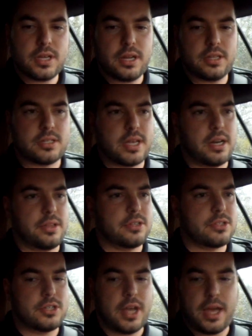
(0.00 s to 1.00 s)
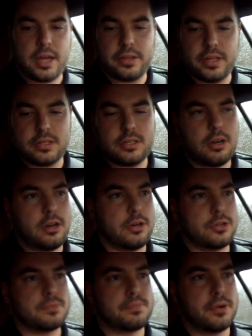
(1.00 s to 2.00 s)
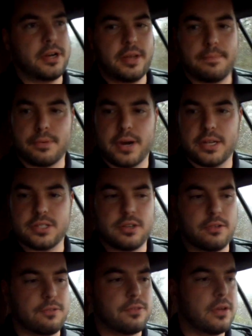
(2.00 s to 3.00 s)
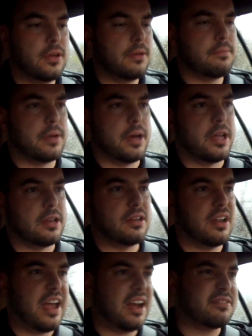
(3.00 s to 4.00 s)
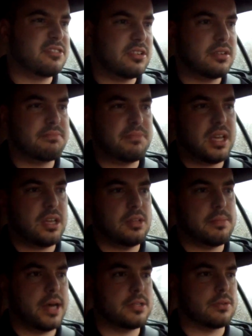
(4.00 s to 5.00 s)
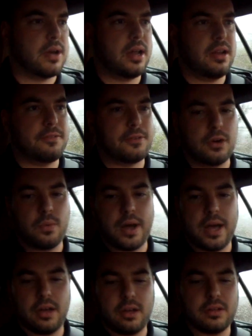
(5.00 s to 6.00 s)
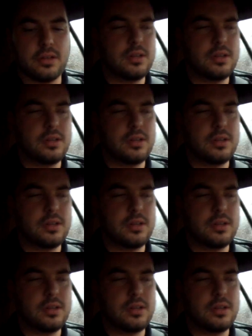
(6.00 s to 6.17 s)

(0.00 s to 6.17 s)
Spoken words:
get inside of this Jag, the interior is pretty impressive, but after being in the Maserati for a while,